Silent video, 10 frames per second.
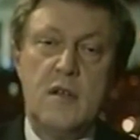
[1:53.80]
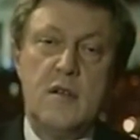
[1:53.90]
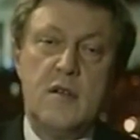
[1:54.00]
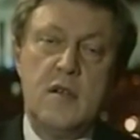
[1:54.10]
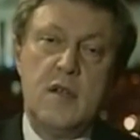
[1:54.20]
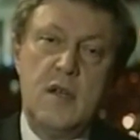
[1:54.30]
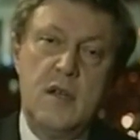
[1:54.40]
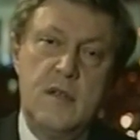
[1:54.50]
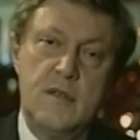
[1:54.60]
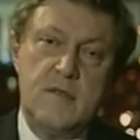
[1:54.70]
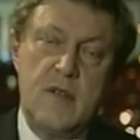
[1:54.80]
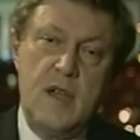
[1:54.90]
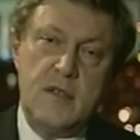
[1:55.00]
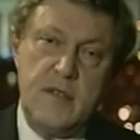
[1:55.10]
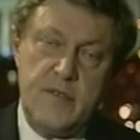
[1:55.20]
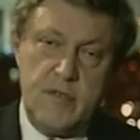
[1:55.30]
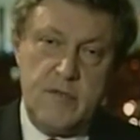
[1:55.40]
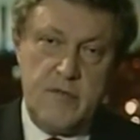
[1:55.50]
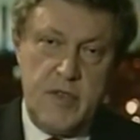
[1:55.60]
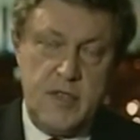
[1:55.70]
There are
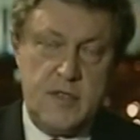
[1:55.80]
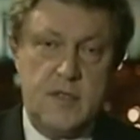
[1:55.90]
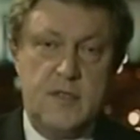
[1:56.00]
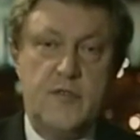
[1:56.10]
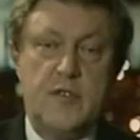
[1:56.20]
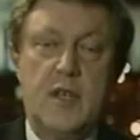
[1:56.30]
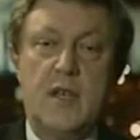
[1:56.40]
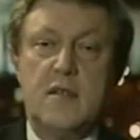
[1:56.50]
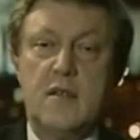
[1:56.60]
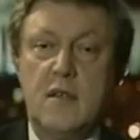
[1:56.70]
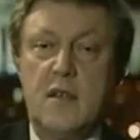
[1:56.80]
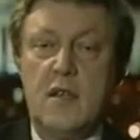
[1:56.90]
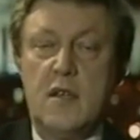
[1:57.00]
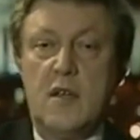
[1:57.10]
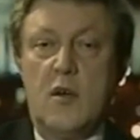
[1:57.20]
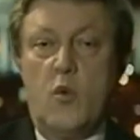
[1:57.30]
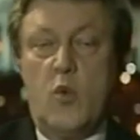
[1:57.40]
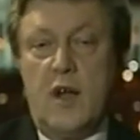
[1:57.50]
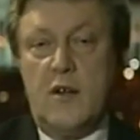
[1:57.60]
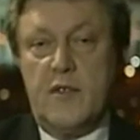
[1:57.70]
different reasons for that.
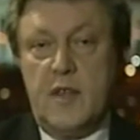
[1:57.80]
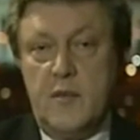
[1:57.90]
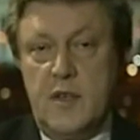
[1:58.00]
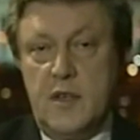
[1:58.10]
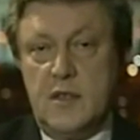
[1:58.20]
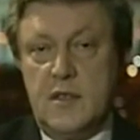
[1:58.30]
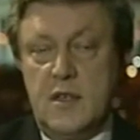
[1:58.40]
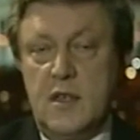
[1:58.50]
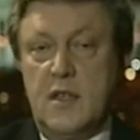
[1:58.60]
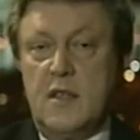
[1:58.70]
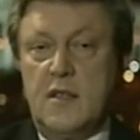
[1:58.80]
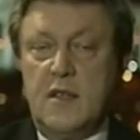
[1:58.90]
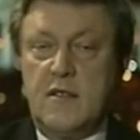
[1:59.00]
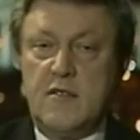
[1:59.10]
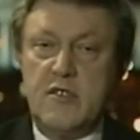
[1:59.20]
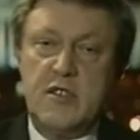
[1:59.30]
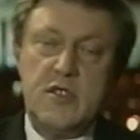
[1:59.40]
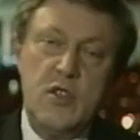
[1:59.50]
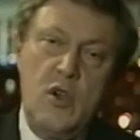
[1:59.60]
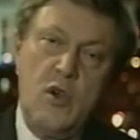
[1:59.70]
One of them is that there
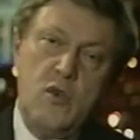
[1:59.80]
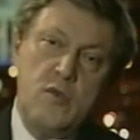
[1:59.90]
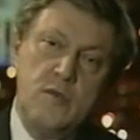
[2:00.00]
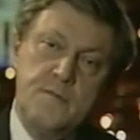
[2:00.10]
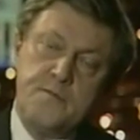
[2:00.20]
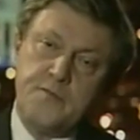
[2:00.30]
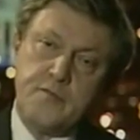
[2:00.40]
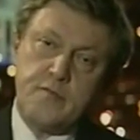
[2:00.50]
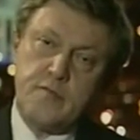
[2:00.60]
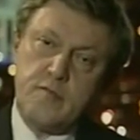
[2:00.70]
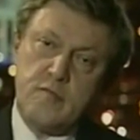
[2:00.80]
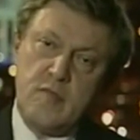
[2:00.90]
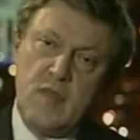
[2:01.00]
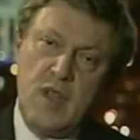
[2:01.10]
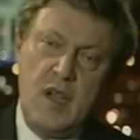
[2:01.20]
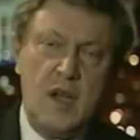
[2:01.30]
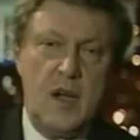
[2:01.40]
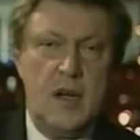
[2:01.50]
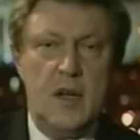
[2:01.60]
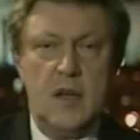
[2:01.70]
is no
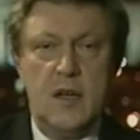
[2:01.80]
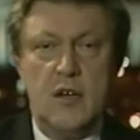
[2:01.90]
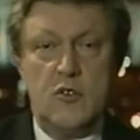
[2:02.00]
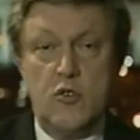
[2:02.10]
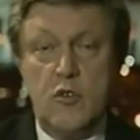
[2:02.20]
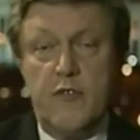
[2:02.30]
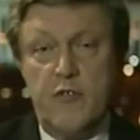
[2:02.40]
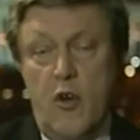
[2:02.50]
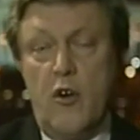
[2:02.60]
rule of